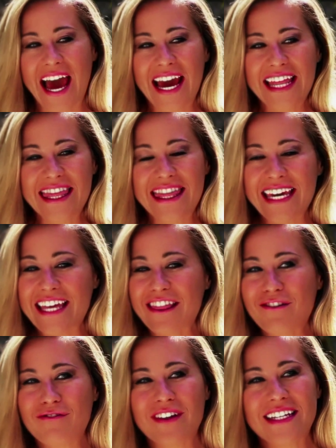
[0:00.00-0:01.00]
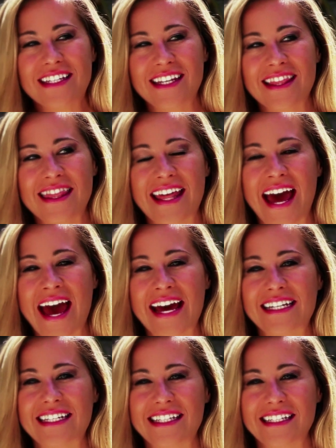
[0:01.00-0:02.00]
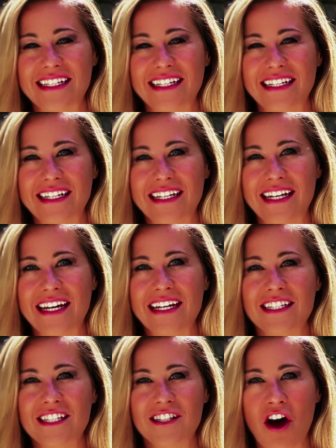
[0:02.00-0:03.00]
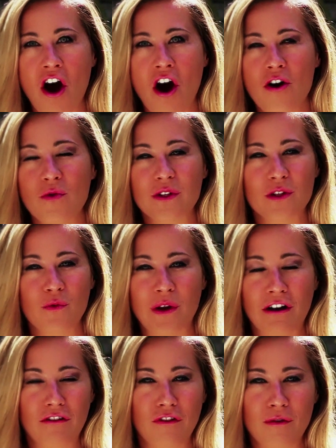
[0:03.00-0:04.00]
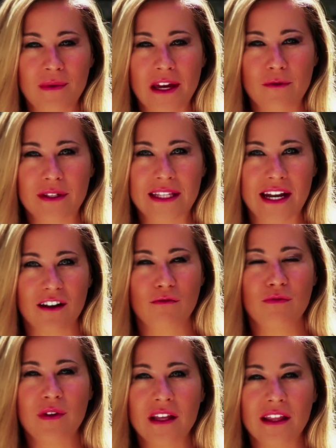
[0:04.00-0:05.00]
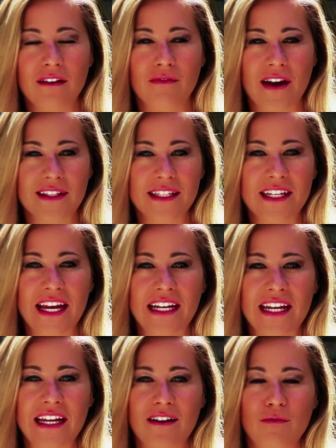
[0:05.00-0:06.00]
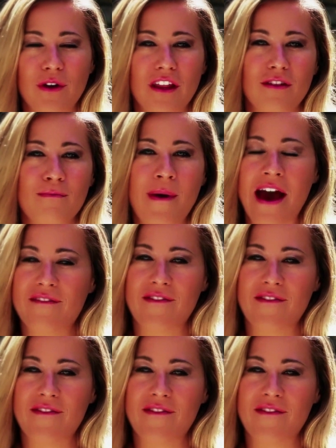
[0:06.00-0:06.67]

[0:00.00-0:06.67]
I think the reason that his song was the winner for me was that it really resonated with my